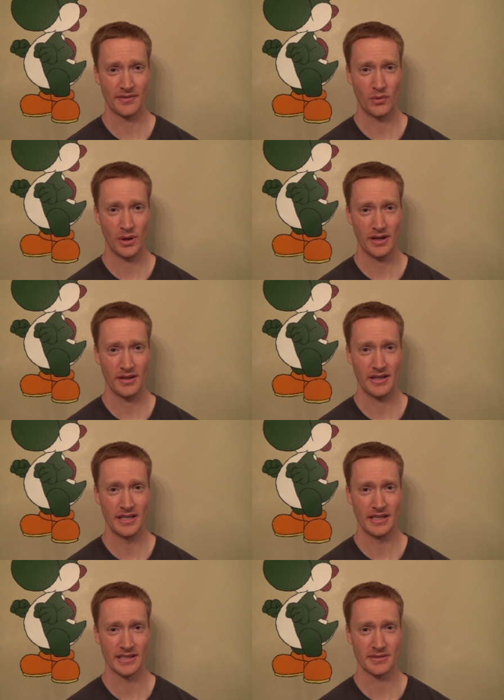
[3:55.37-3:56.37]
of where
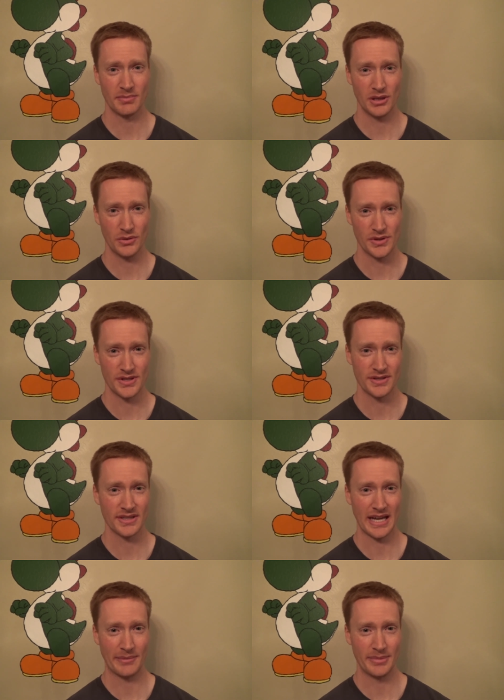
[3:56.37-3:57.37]
the
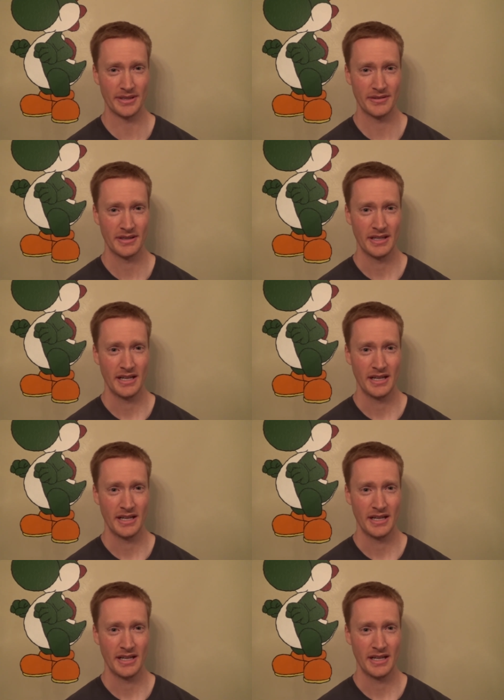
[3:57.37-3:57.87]
explosions happen